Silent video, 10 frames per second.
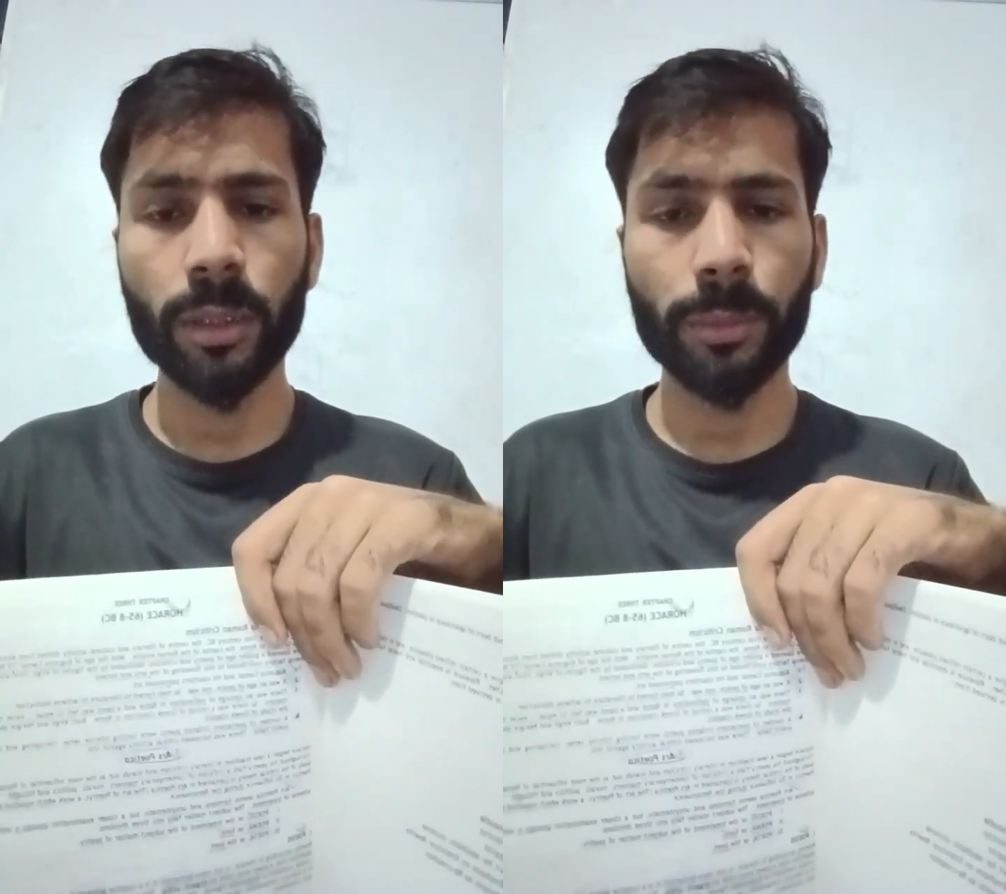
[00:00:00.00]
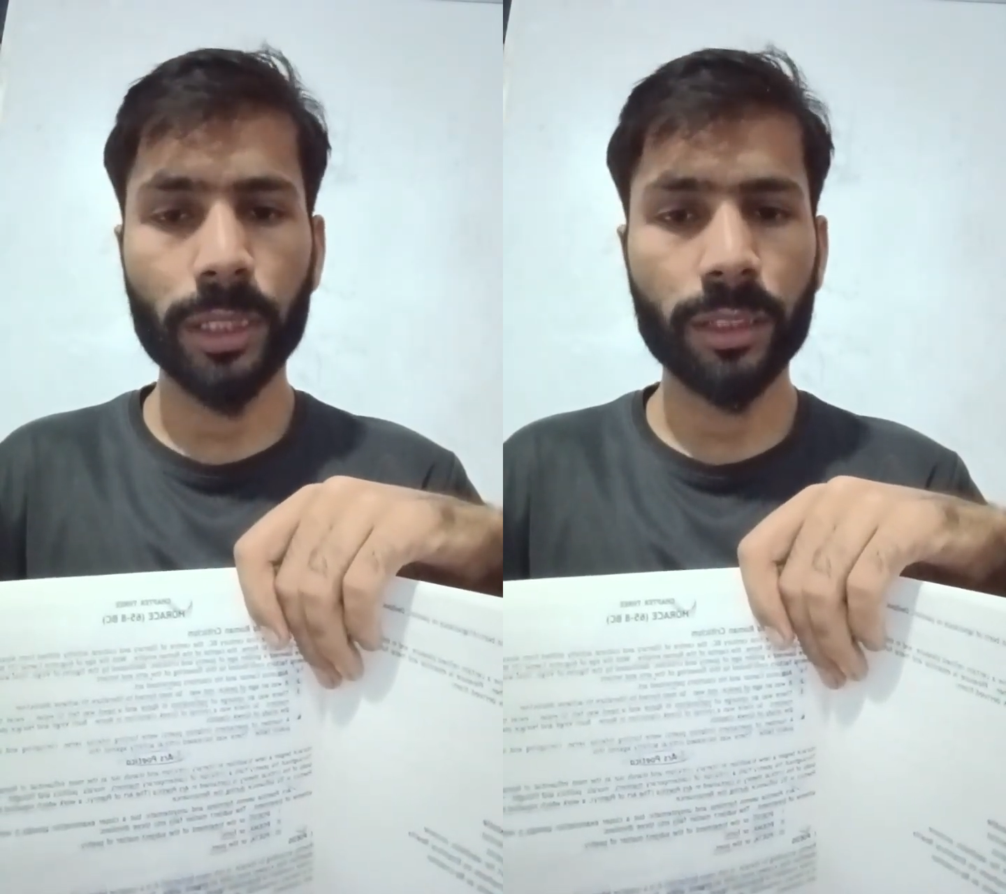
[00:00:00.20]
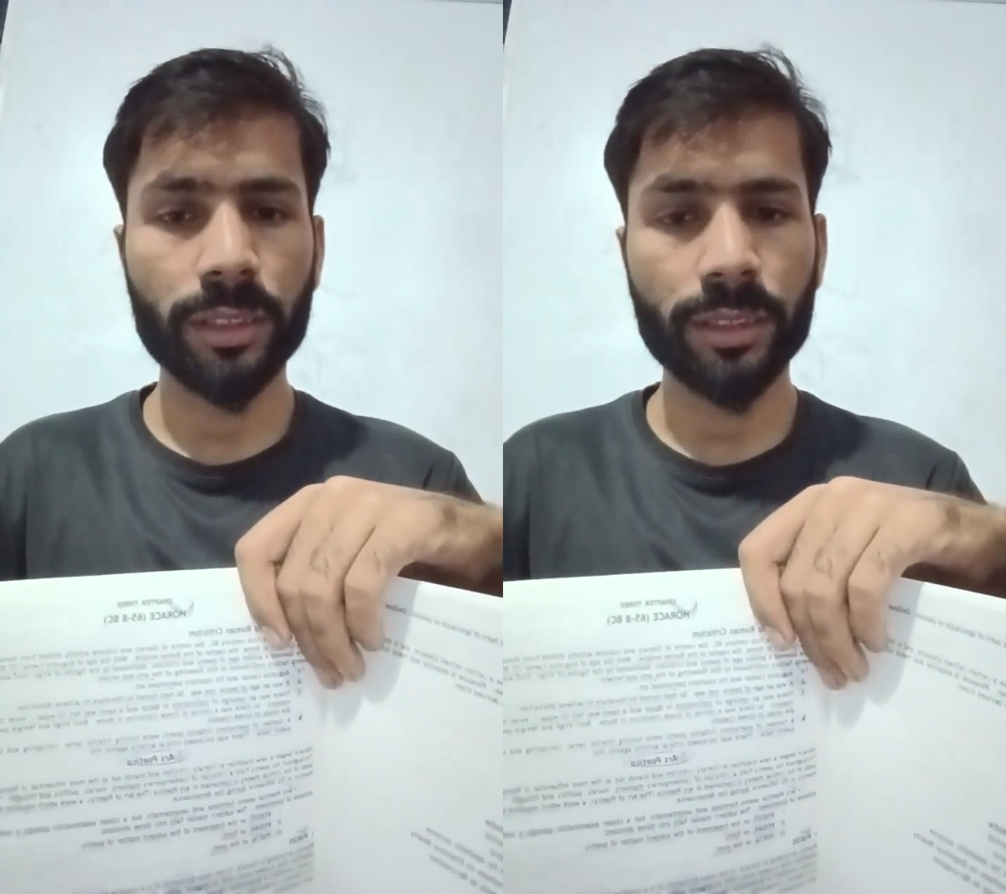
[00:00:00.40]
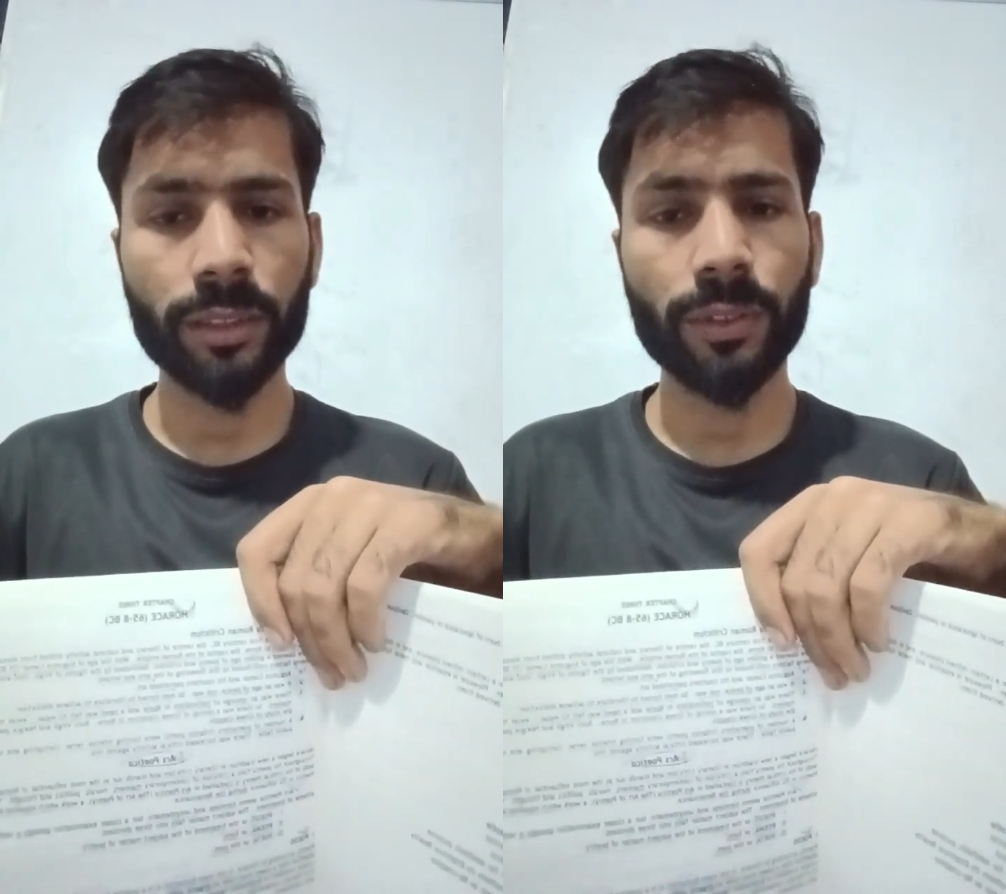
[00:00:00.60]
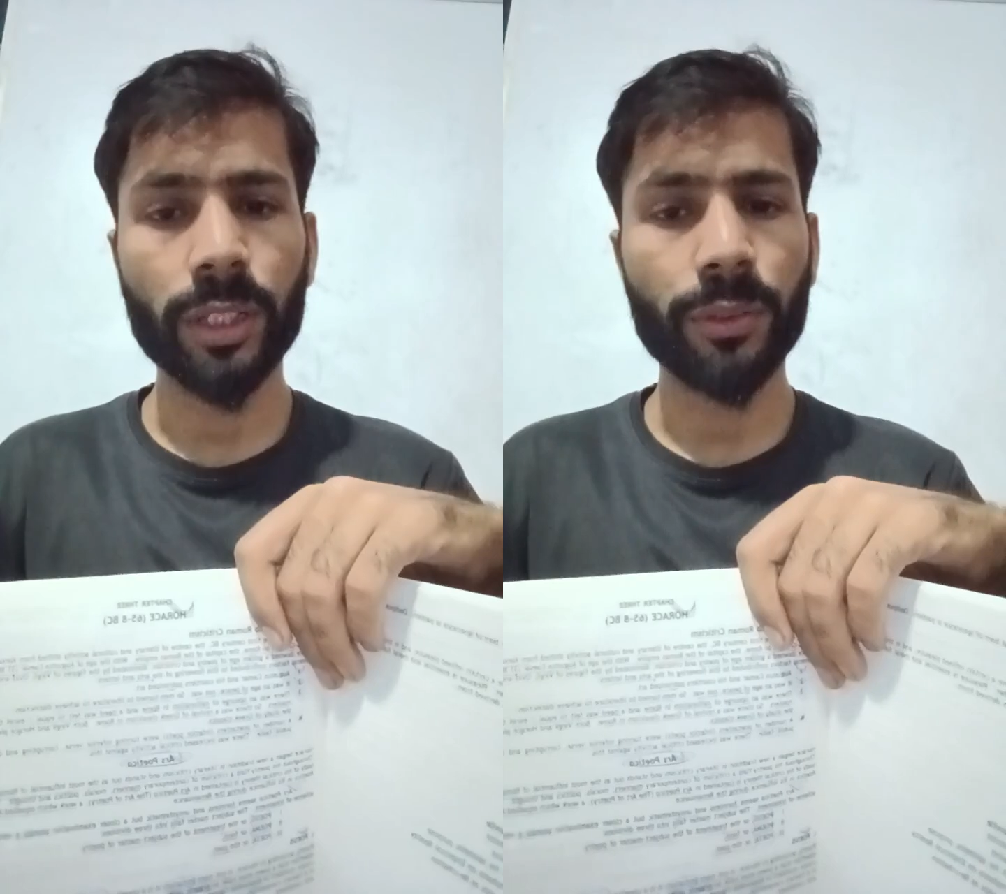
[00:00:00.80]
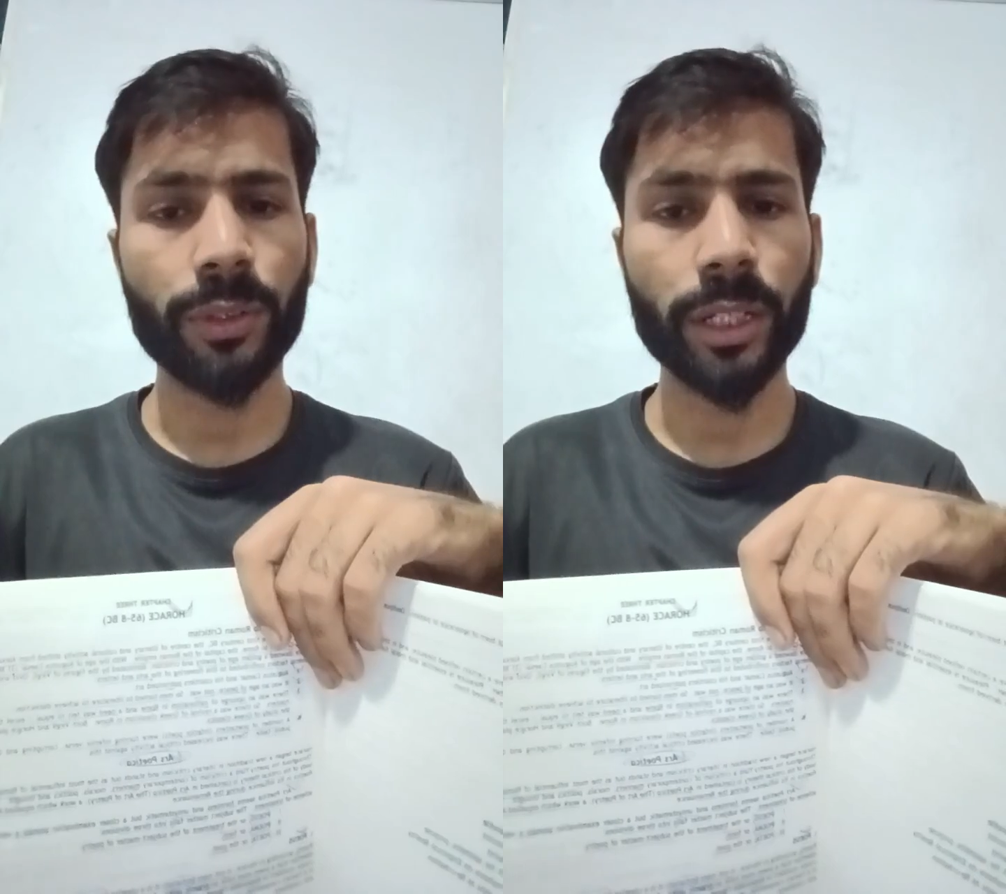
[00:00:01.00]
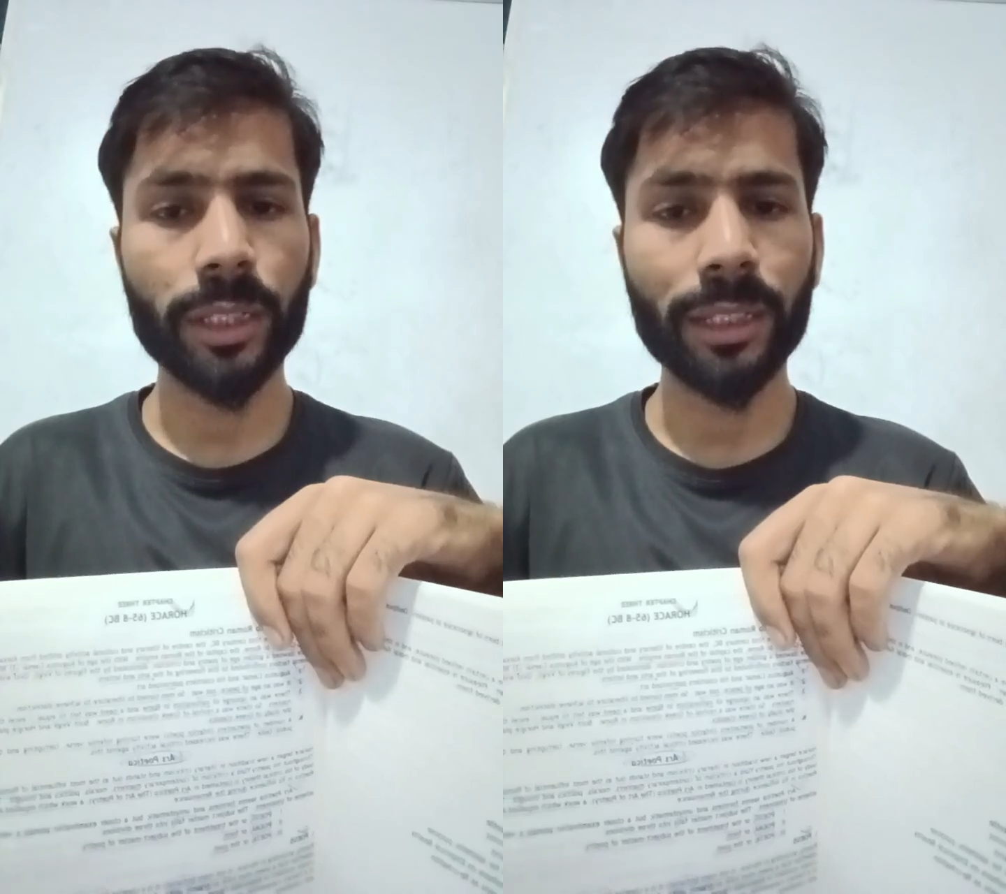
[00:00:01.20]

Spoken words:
but this is for different